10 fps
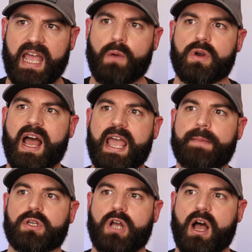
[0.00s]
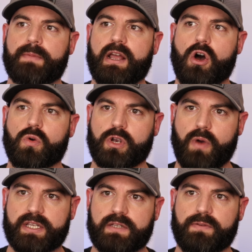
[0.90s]
and we're not able to accommodate all
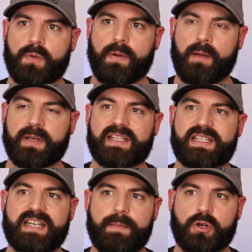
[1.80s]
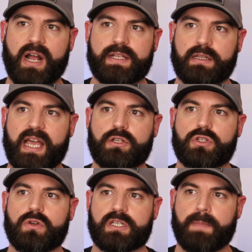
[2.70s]
requests from the Republicans and Democrats alike
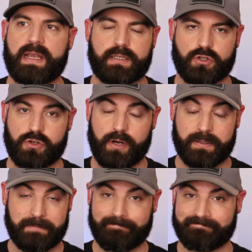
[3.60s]
due to space constraints.